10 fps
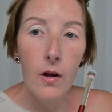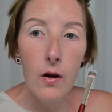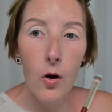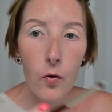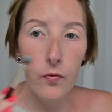
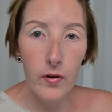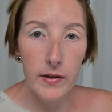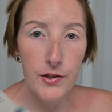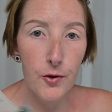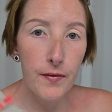
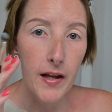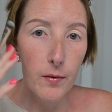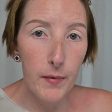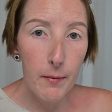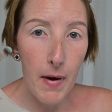Hopefully doing that
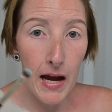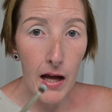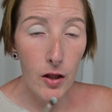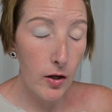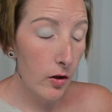and make my
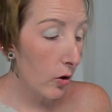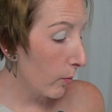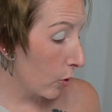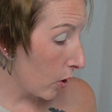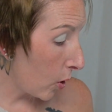eye look a little
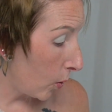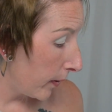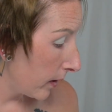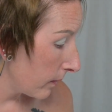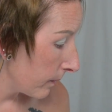more
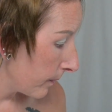open.